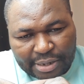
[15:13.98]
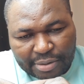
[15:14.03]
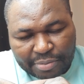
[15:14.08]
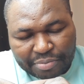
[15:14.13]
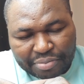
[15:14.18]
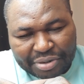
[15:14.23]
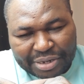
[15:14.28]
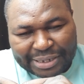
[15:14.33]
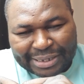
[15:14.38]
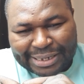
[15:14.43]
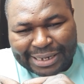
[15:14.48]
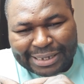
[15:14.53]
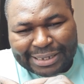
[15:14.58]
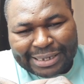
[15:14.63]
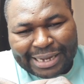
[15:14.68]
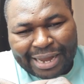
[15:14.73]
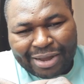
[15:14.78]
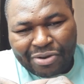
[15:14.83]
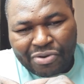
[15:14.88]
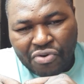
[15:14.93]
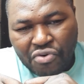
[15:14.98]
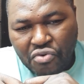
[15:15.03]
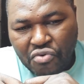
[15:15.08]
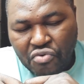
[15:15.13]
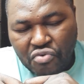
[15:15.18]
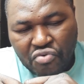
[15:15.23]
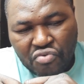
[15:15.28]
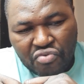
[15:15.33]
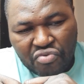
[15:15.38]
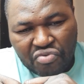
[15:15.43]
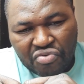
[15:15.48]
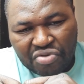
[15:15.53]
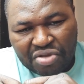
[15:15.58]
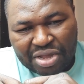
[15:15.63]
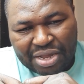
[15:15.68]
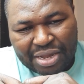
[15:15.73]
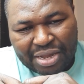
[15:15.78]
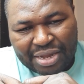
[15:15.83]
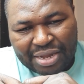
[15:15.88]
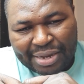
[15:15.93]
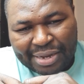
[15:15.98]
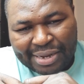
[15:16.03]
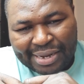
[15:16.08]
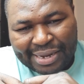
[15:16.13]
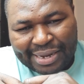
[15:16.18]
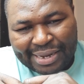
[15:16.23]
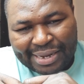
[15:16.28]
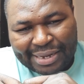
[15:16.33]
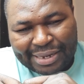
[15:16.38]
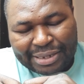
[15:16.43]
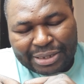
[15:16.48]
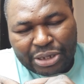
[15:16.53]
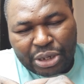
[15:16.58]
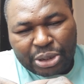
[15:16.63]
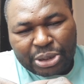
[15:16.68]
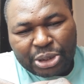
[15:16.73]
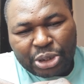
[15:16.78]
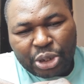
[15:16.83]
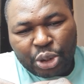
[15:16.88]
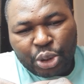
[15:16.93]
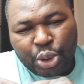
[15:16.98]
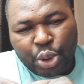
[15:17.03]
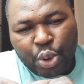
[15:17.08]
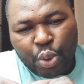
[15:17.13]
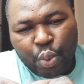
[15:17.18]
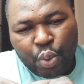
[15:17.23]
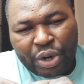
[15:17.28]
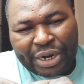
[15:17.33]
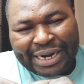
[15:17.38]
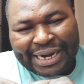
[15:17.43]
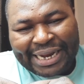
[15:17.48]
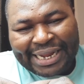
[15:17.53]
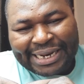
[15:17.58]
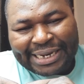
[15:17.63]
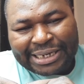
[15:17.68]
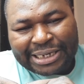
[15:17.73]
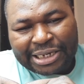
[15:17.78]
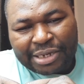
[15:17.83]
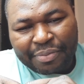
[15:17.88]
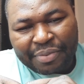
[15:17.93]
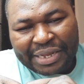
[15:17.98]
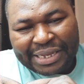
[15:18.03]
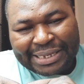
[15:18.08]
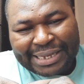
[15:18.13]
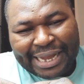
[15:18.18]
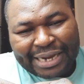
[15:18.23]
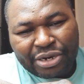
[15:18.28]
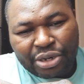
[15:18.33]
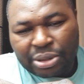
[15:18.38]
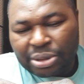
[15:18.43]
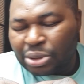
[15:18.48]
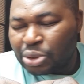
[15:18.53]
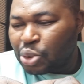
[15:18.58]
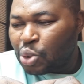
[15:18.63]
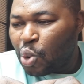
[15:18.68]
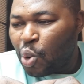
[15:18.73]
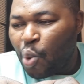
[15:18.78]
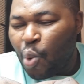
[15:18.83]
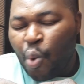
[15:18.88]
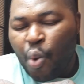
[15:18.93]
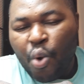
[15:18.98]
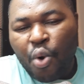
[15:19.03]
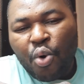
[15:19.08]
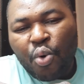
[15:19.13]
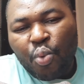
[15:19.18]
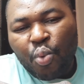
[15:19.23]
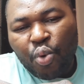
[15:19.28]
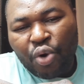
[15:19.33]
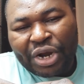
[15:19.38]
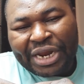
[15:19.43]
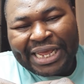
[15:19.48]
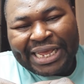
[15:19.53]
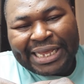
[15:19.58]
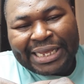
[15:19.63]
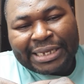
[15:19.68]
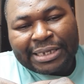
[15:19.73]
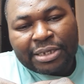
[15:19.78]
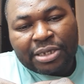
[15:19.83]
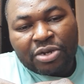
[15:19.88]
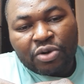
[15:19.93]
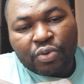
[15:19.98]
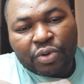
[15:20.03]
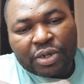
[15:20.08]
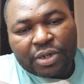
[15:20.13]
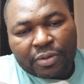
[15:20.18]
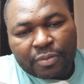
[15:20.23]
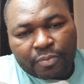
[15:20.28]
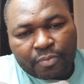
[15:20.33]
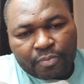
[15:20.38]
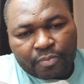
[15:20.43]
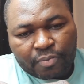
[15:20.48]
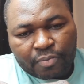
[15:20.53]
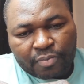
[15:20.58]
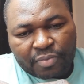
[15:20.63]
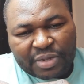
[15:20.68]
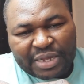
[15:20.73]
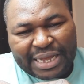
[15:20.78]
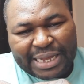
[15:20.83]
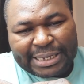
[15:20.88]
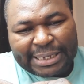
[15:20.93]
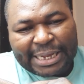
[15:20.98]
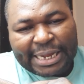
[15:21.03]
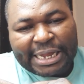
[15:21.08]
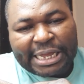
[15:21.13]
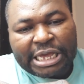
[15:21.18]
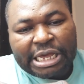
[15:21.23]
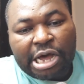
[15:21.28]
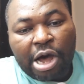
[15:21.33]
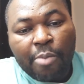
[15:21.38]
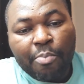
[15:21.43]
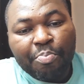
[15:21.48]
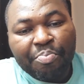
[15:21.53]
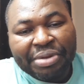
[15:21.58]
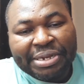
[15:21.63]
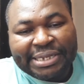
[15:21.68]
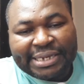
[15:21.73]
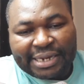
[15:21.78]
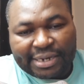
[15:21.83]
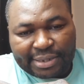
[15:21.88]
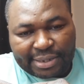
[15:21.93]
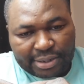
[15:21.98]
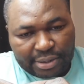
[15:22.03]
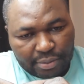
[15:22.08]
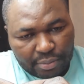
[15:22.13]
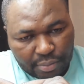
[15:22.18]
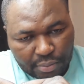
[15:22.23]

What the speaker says: President Sako does not know what leadership is and doesn't know what he is doing. He's incompetent.